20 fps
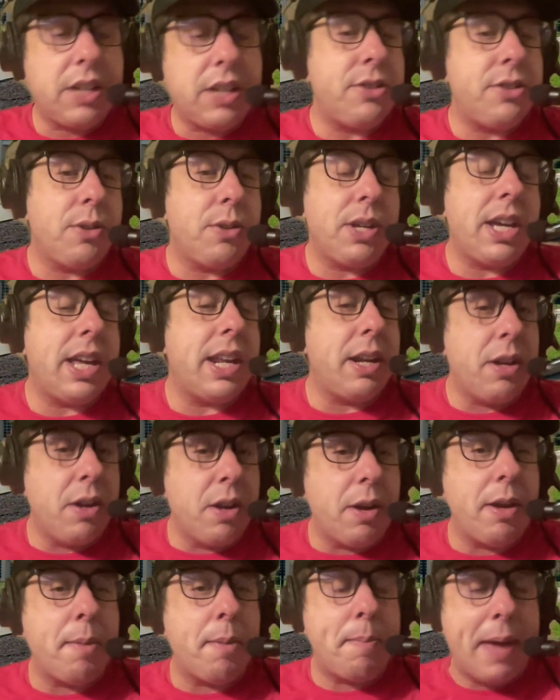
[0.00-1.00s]
So you got
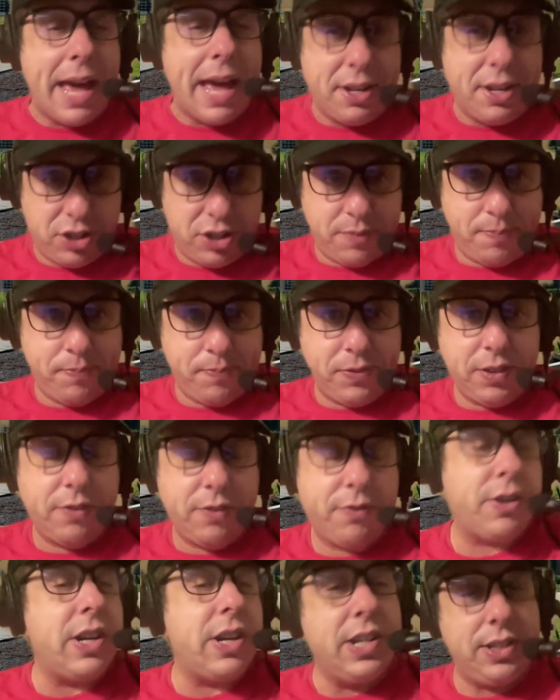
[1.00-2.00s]
to imagine,
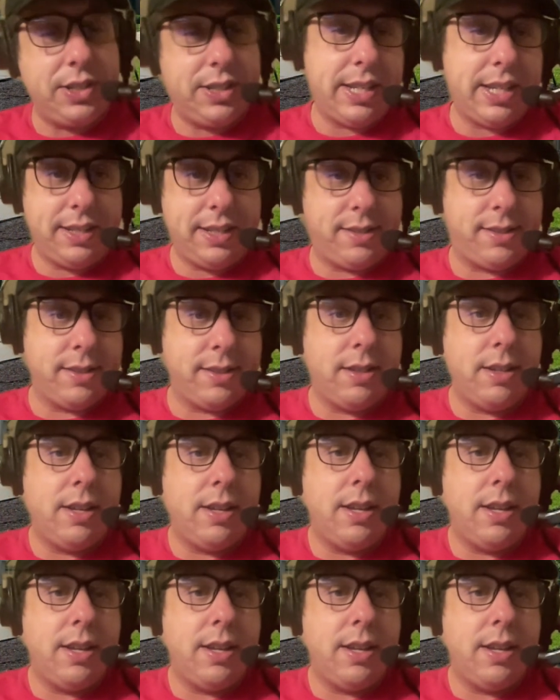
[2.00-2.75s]
for instance,